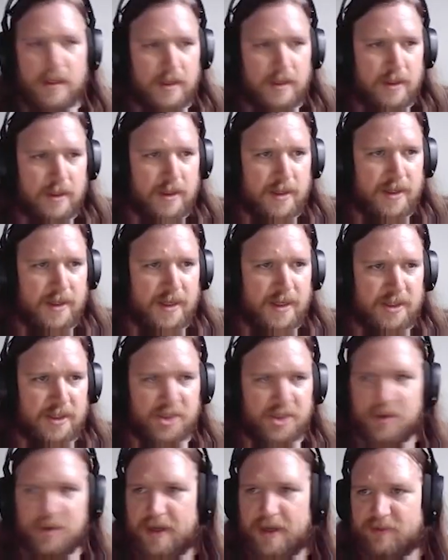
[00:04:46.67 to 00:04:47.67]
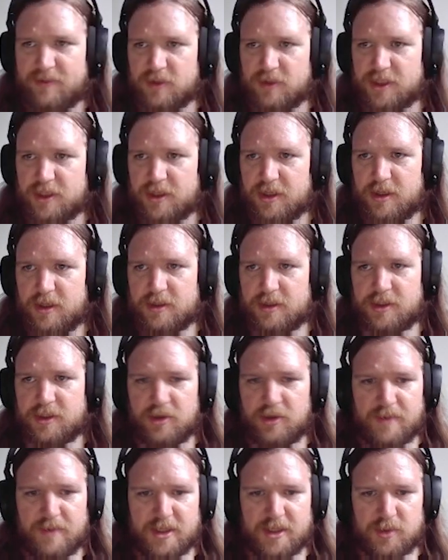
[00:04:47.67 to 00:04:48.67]
And you have returned. You
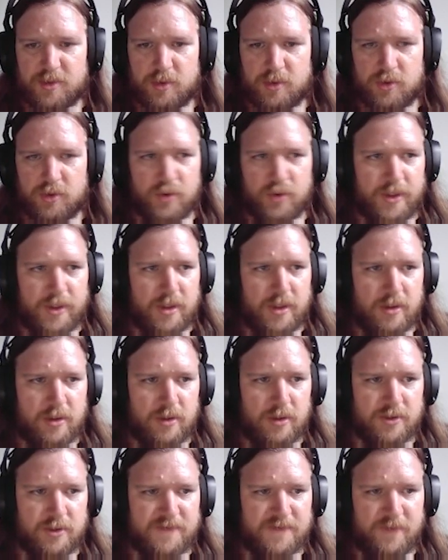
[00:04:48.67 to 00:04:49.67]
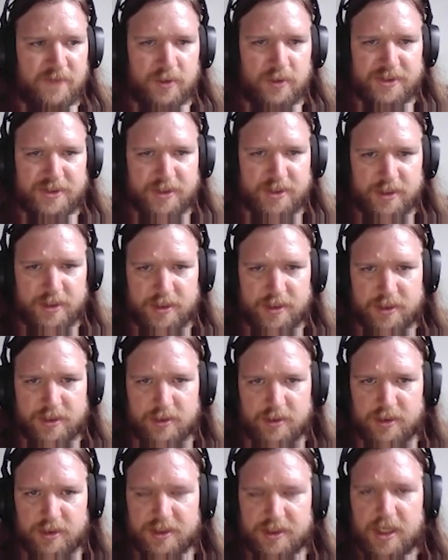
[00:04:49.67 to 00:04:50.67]
may as well join those forces.
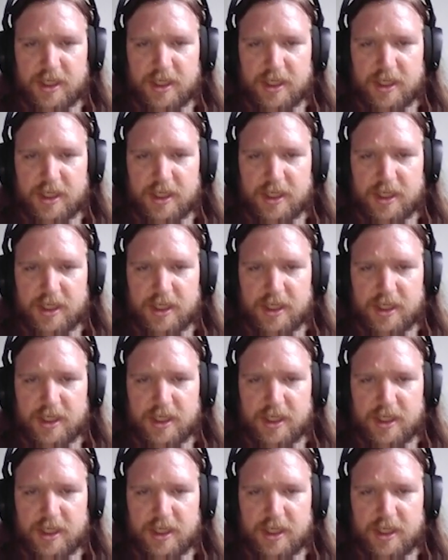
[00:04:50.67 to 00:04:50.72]
Good.